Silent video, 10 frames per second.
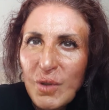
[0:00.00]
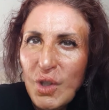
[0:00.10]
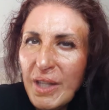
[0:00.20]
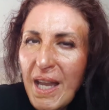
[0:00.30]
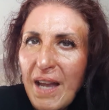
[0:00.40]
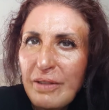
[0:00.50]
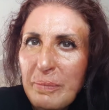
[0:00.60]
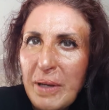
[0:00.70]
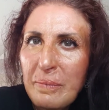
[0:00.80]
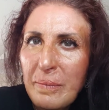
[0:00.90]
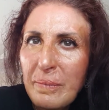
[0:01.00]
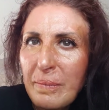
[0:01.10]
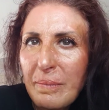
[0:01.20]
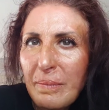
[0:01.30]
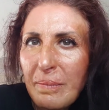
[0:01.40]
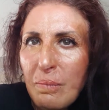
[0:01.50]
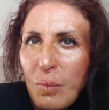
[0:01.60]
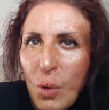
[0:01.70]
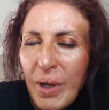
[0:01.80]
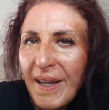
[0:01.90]
Do they have a bit
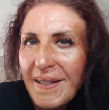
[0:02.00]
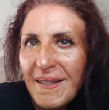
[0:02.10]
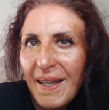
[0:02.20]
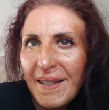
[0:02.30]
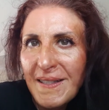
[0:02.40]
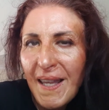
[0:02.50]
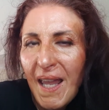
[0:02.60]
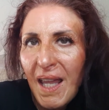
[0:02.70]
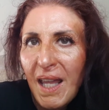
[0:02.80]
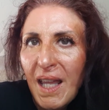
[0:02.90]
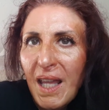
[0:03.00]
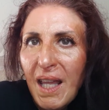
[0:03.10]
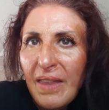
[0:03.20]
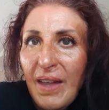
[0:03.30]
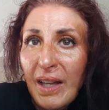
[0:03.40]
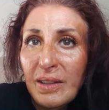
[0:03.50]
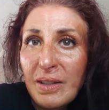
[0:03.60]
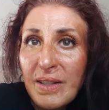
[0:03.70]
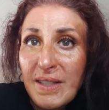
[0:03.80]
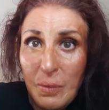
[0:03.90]
more anxiety
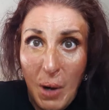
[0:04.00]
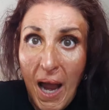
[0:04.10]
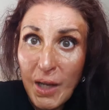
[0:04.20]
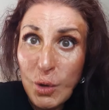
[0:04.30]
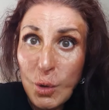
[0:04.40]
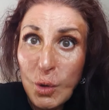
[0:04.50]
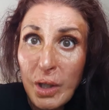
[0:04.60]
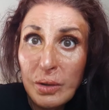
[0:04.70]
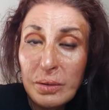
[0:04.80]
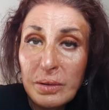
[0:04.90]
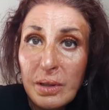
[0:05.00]
than, say, what I do now?